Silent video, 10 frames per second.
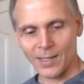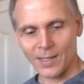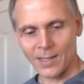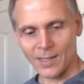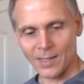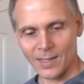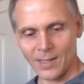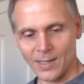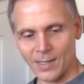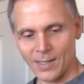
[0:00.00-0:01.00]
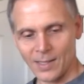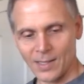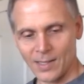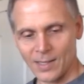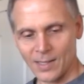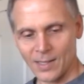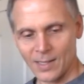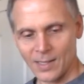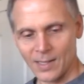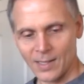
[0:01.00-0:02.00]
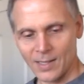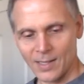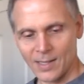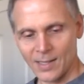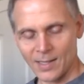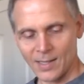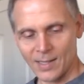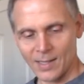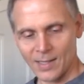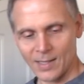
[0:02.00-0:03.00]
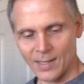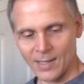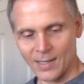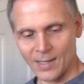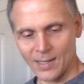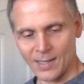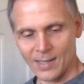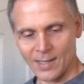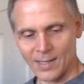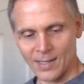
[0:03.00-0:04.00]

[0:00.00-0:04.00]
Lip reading: (silent)